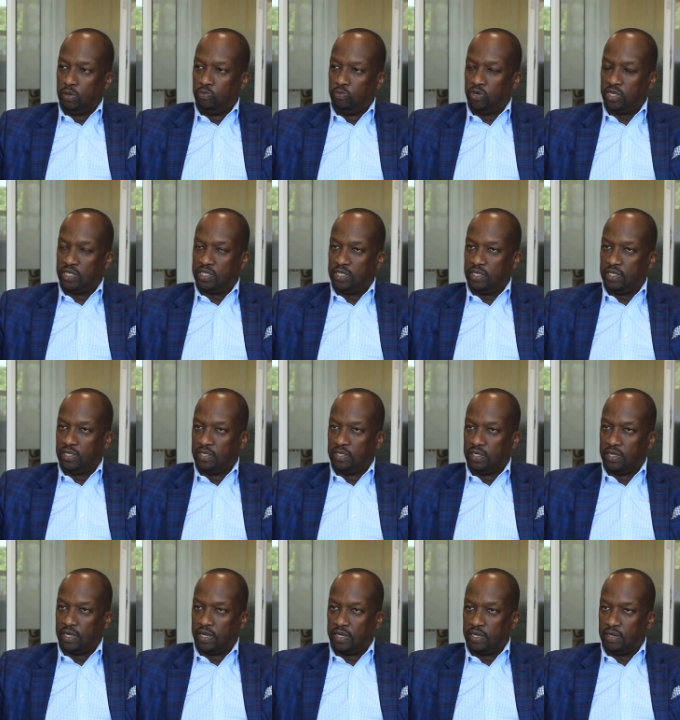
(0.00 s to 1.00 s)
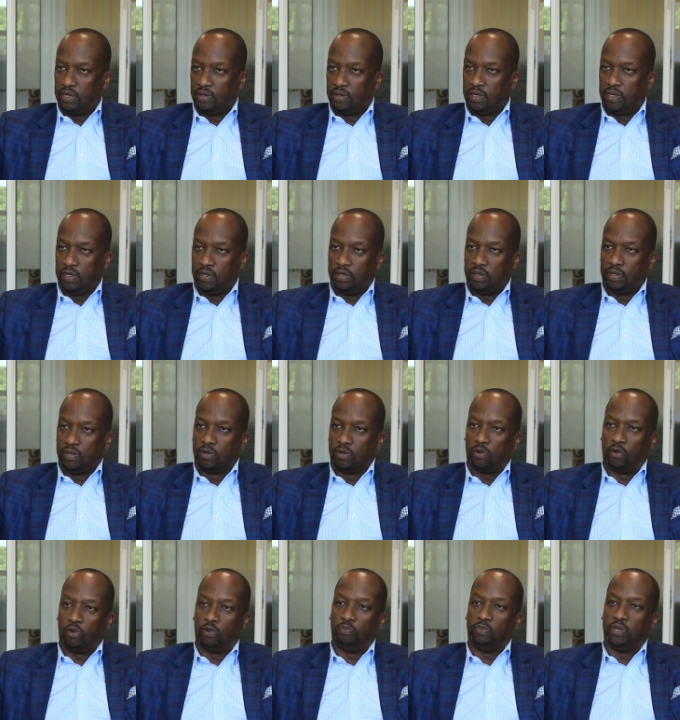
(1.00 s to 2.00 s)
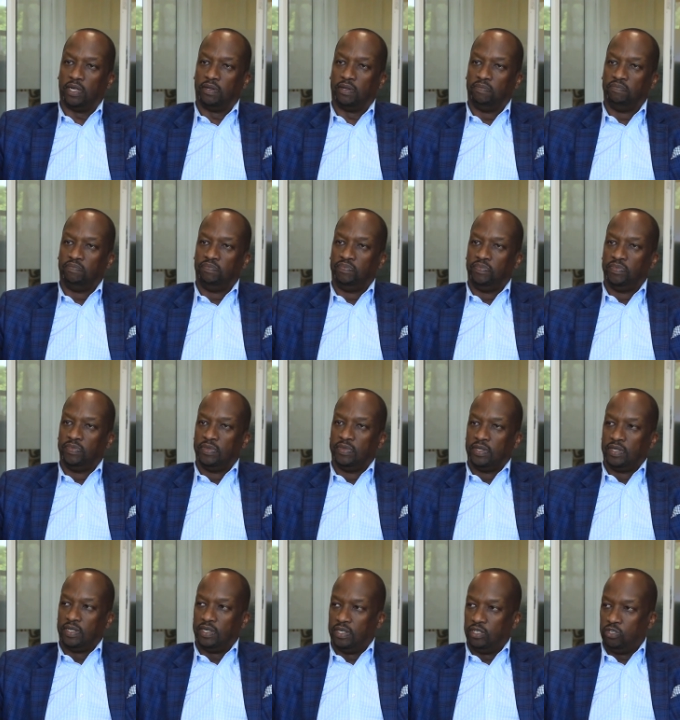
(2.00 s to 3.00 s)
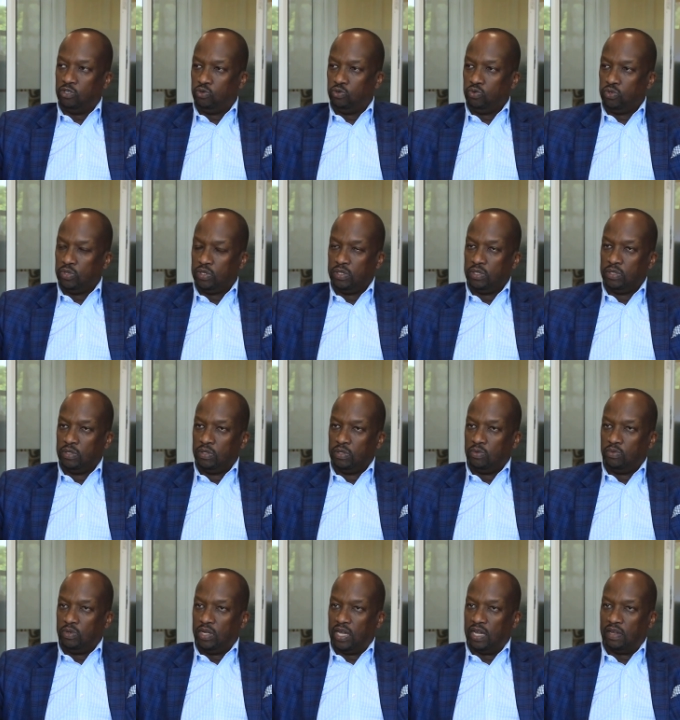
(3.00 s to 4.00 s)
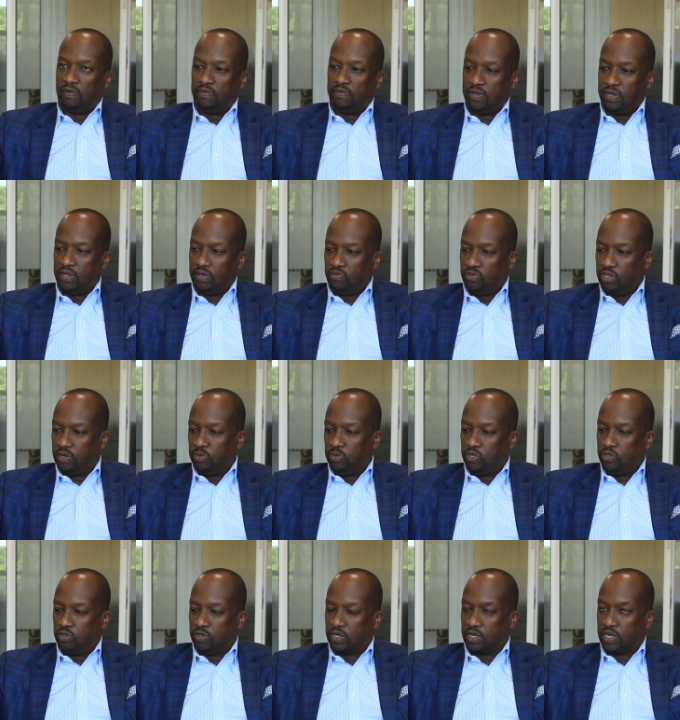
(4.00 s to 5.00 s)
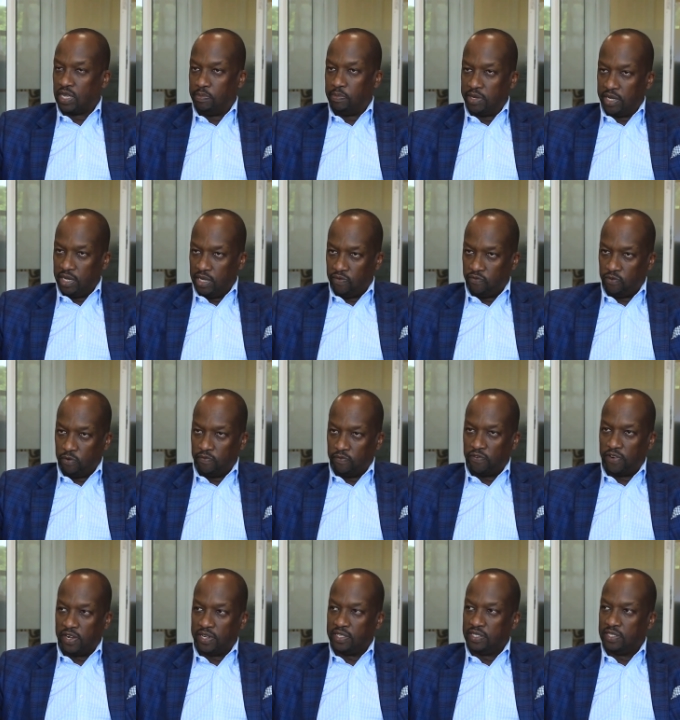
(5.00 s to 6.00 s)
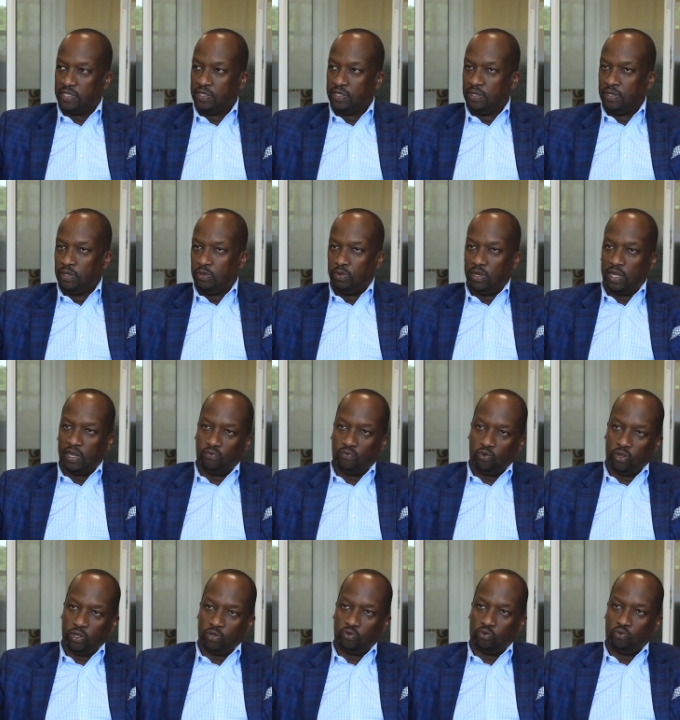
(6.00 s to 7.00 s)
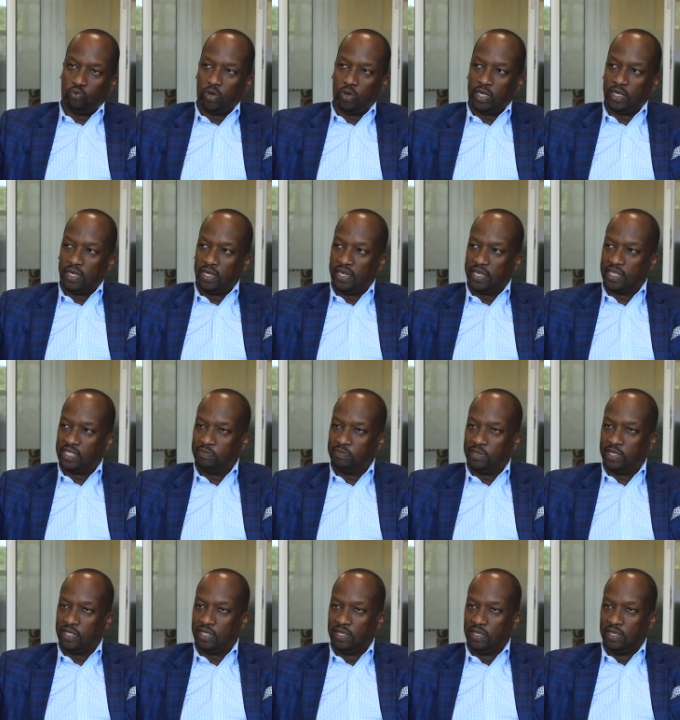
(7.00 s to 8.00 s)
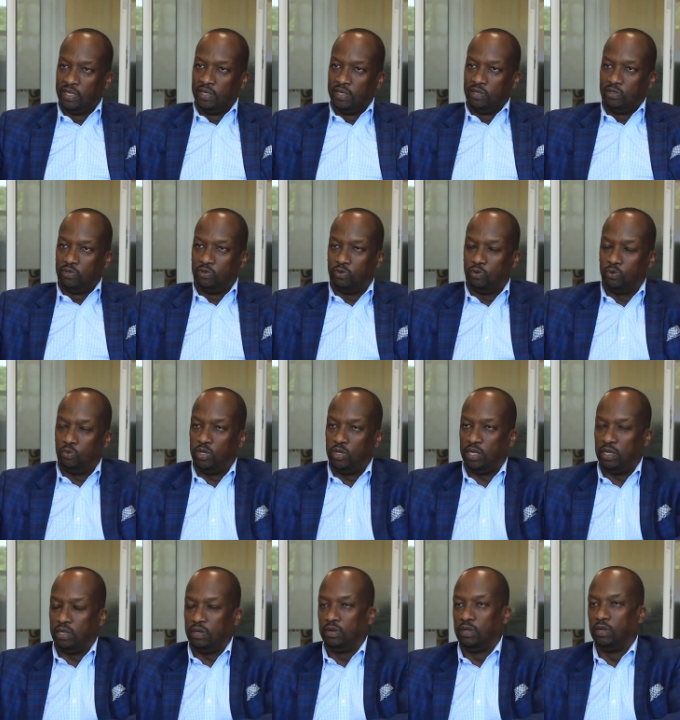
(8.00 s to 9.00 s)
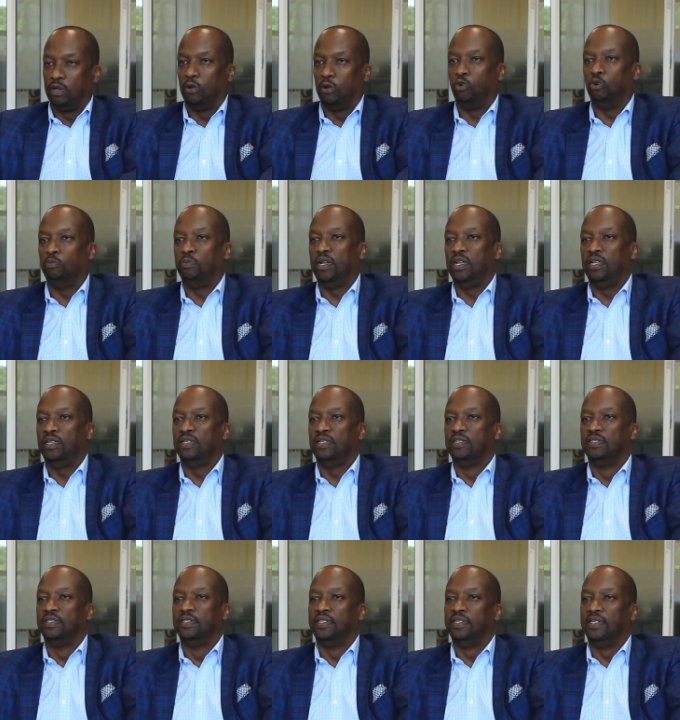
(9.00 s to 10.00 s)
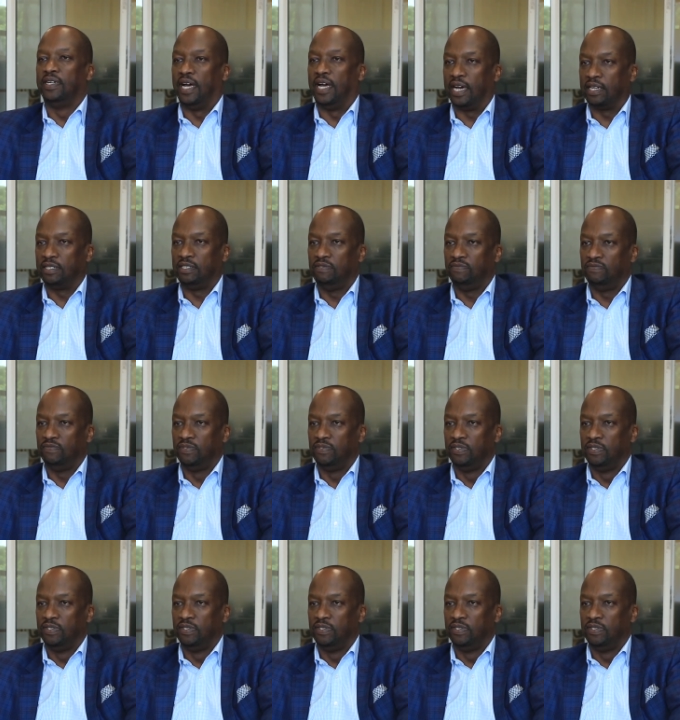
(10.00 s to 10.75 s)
Brazil and uh, Colombia mm-hmm. in June. We have a trade mission coming in from France. We have one to Rwanda next month. So we are globally active.